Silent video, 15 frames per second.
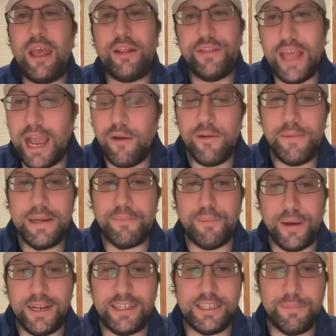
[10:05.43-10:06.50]
That would be
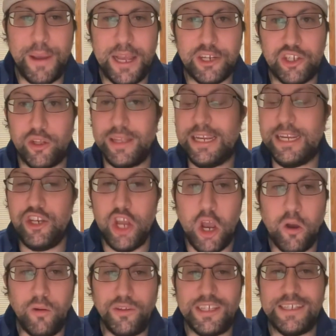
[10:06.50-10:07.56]
pretty special. He
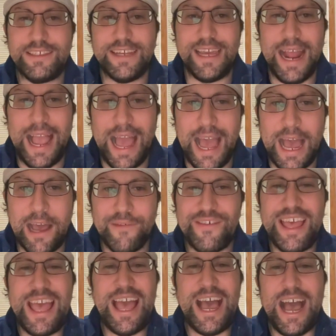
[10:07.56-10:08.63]
knows he's going to have
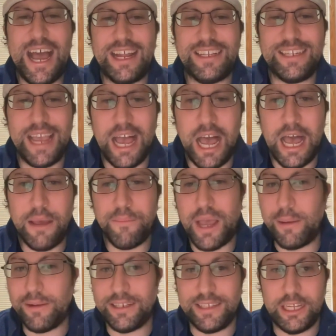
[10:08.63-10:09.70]
a top, I'm
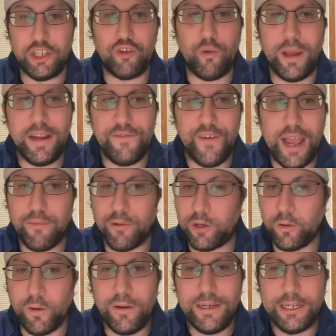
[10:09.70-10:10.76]
going to say twenty-five
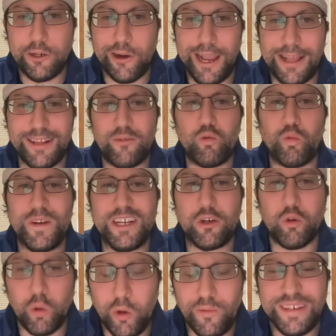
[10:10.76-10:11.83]
recruiting
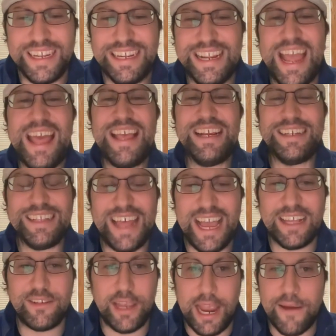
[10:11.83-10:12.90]
recruiting
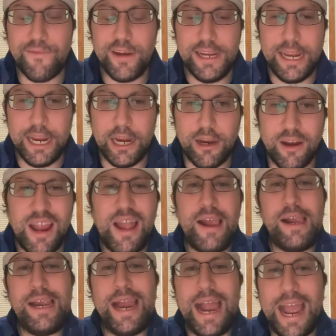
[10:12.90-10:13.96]
class every year
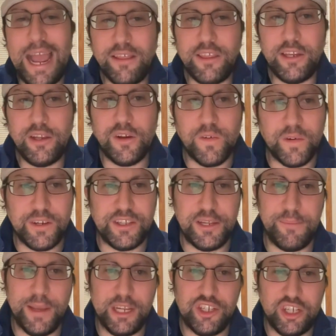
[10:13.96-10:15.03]
at the University of
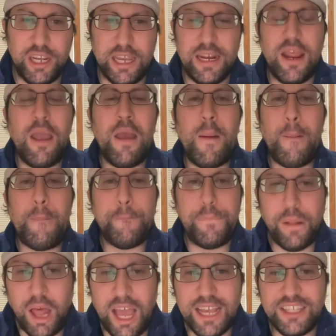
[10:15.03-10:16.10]
Michigan.
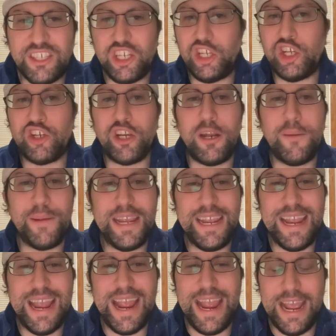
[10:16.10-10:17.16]
Plus, you're going to
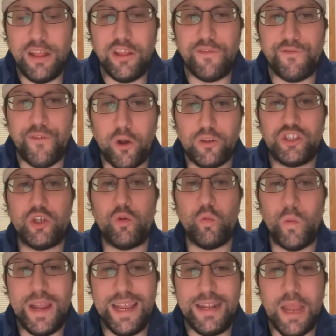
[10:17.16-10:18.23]
be in the fold to
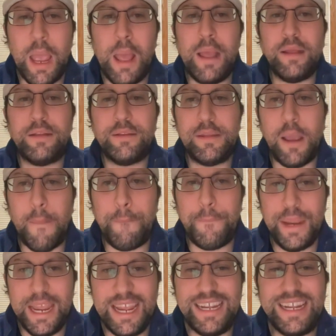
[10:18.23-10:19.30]
win the
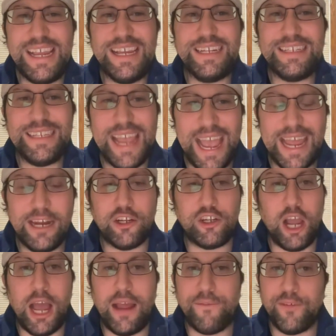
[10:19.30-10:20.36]
Big Ten
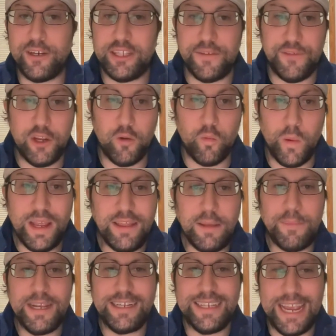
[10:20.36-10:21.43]
Conference. If you win the
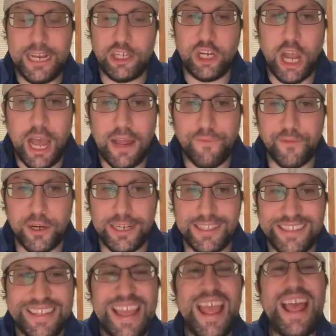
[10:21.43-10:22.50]
Big Ten
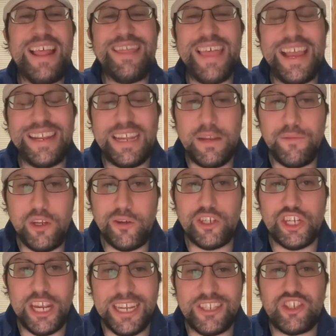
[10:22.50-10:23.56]
Conference, that gives you a
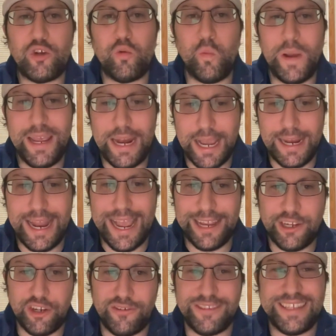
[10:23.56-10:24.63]
chance to win a
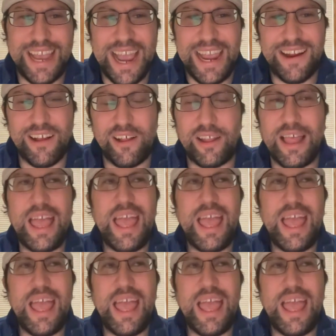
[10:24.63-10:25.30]
national title.